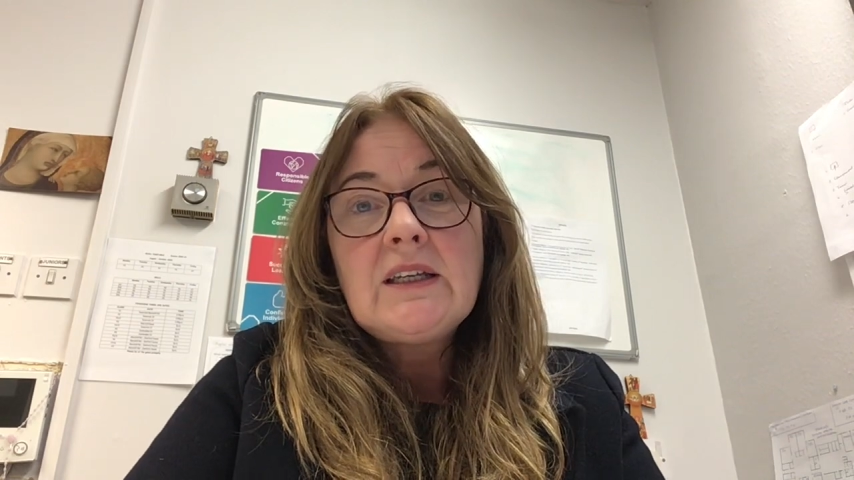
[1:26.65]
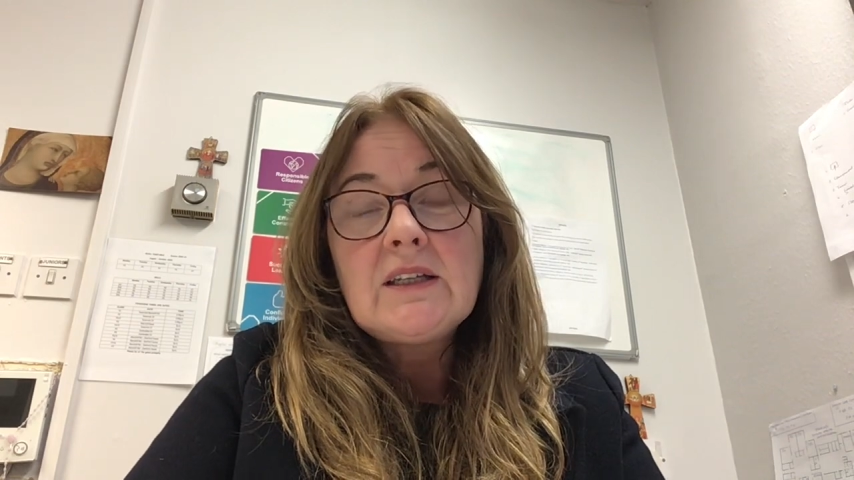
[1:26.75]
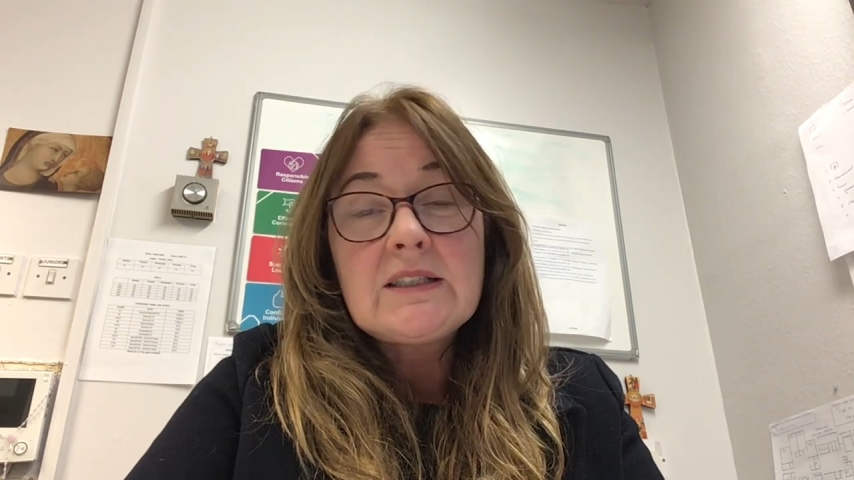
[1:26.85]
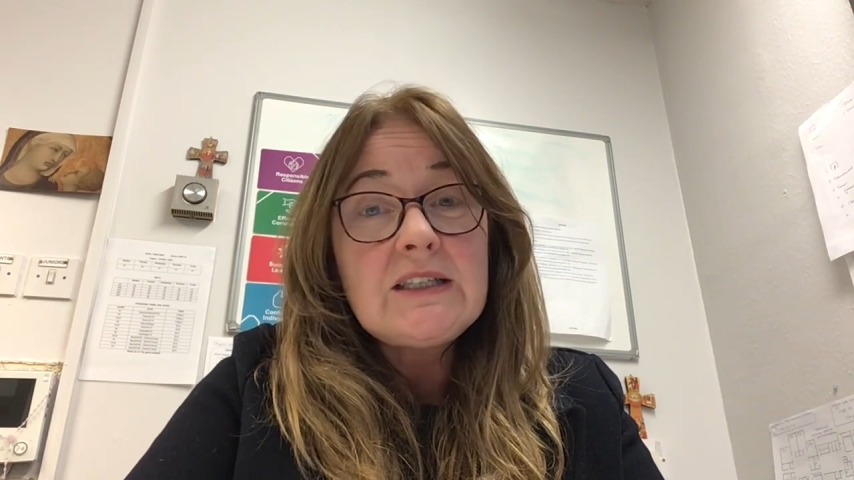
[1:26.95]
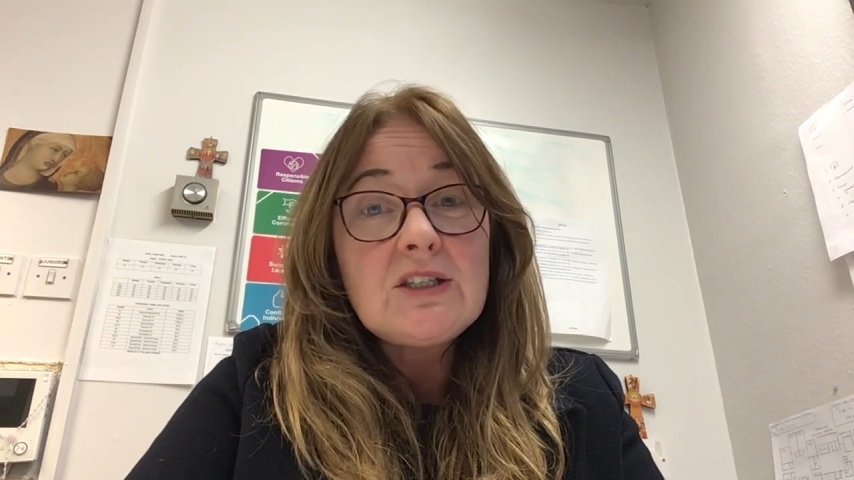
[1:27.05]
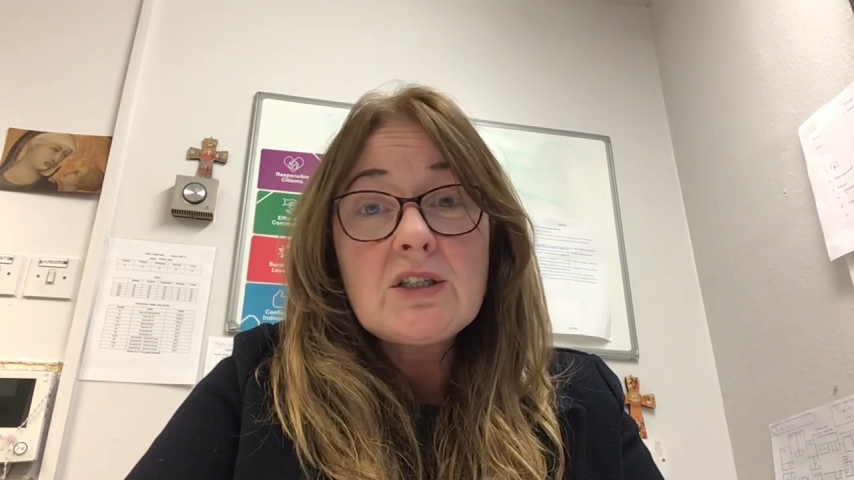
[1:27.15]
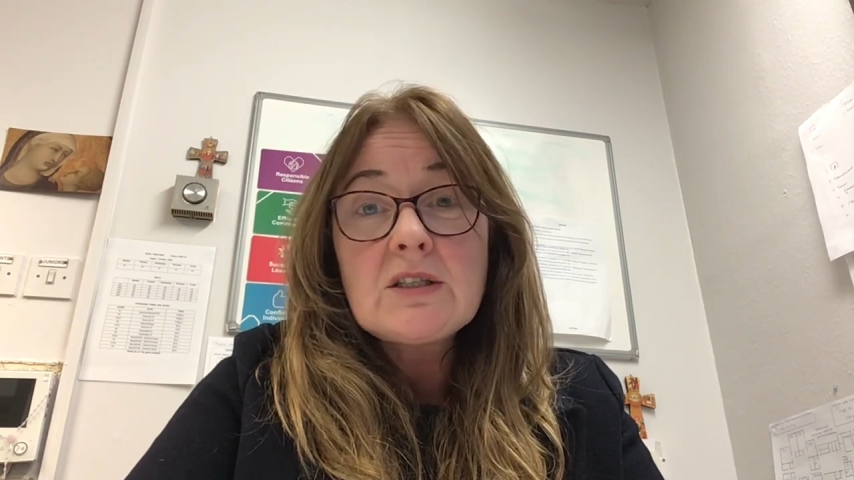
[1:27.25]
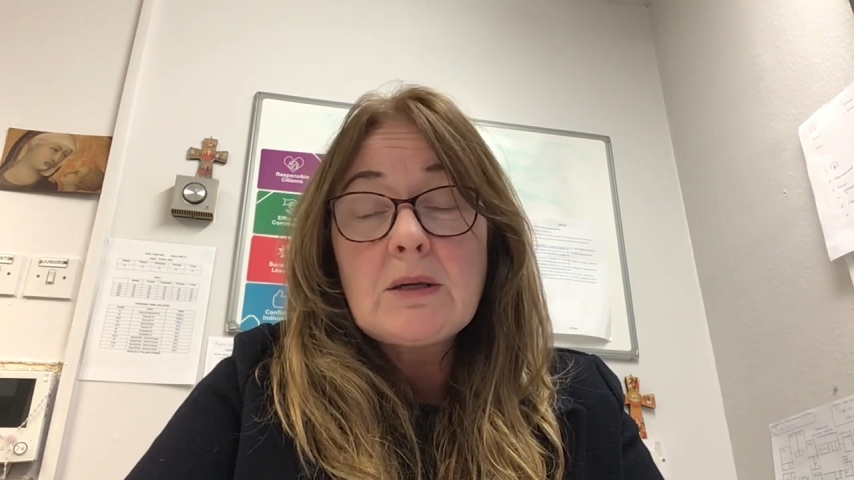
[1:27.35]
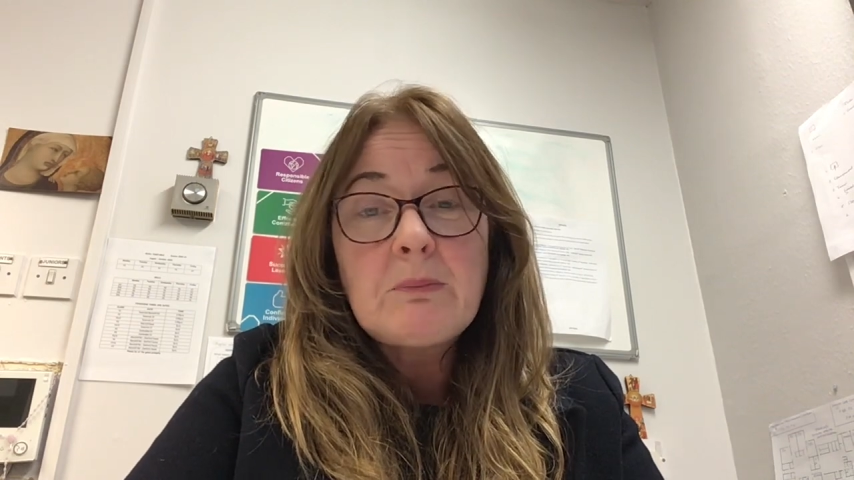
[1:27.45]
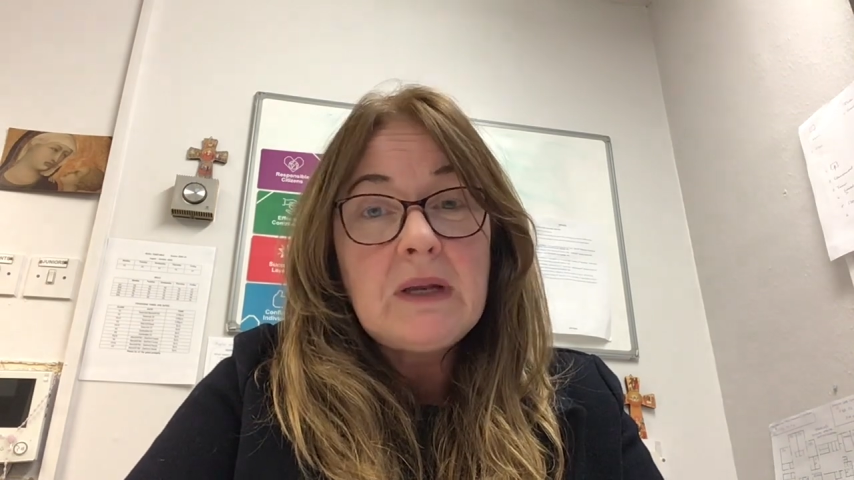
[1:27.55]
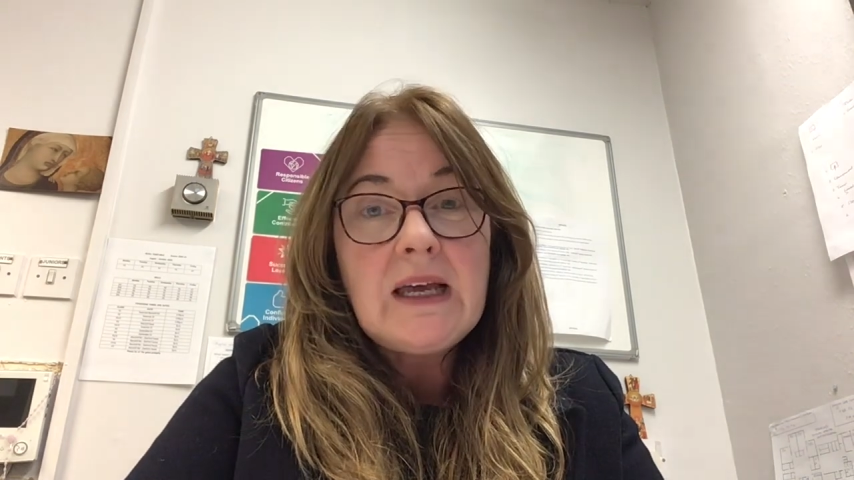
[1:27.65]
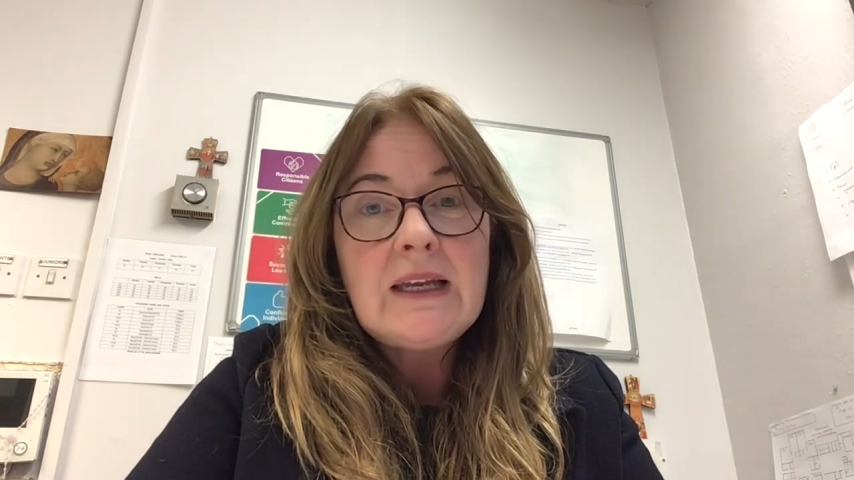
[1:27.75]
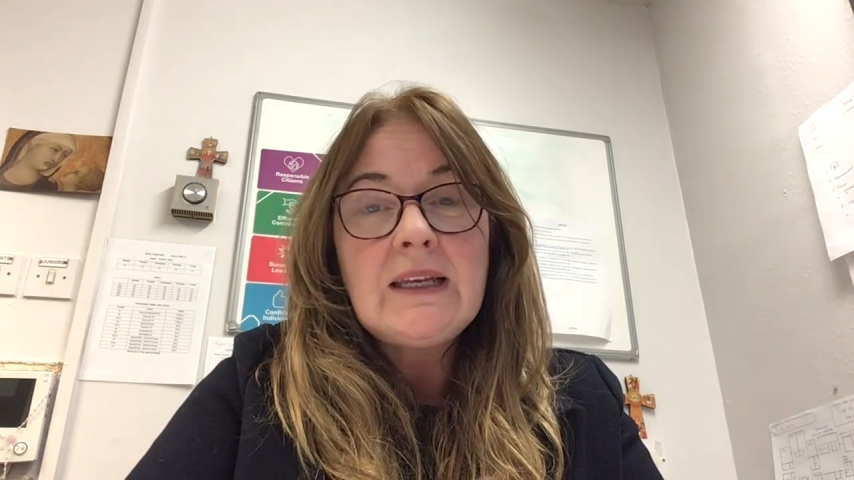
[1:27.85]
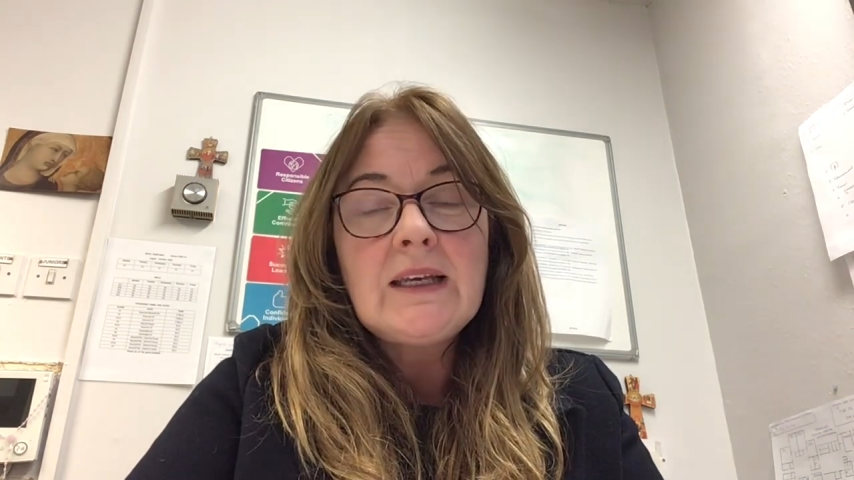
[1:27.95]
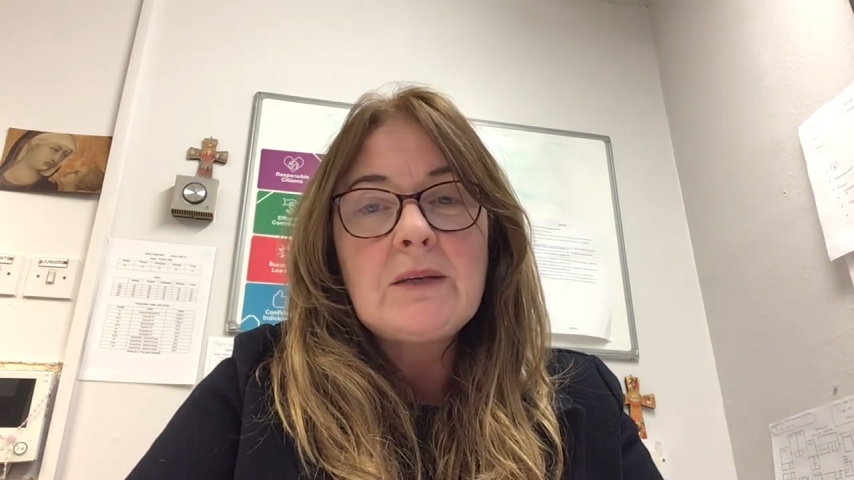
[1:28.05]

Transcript: Your teachers are planning